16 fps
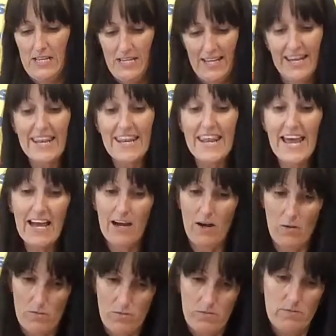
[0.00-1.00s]
Now
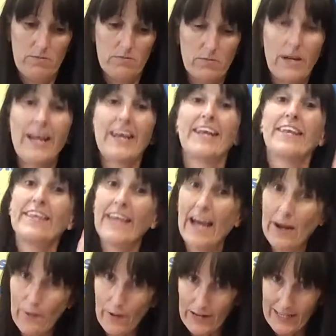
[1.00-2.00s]

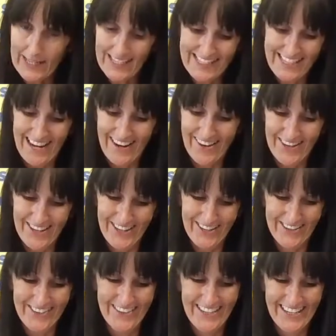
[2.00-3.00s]
I can tell
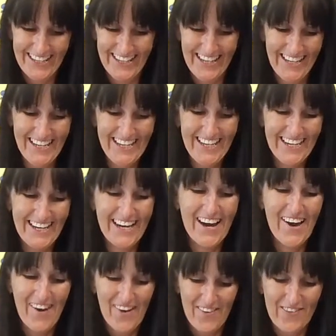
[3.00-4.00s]
you
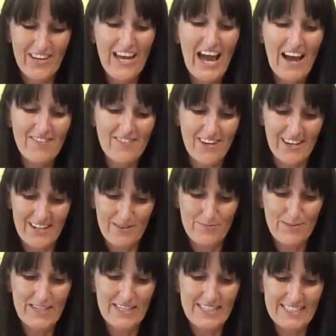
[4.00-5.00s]
we have our
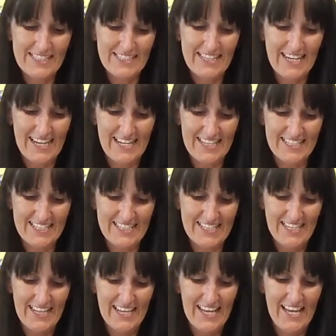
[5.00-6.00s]
completed kite.
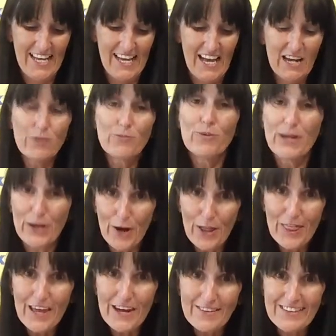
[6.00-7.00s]
And we got
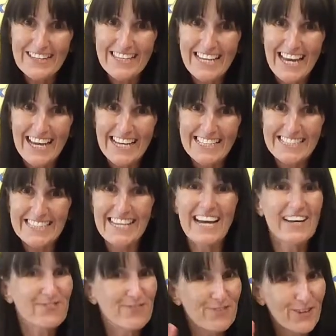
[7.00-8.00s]
there in the end.
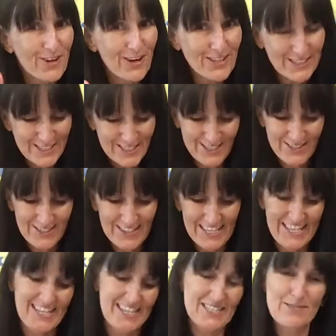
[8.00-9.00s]
I forgot 2
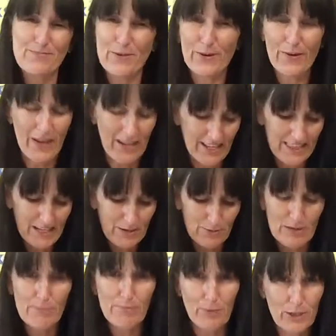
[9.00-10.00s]
things, but I think
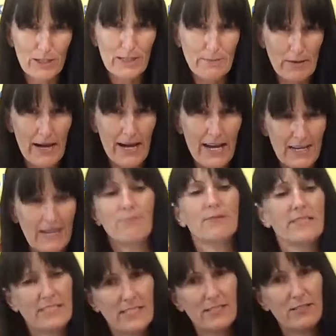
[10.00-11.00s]
we pulled it back and we
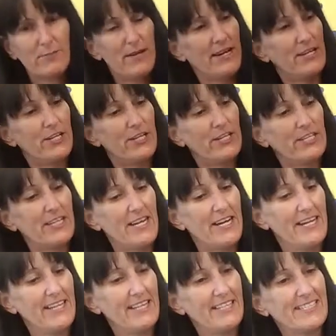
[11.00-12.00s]
still made a good
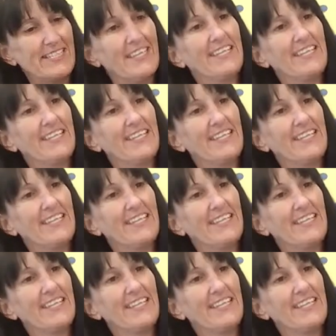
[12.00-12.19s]
kite.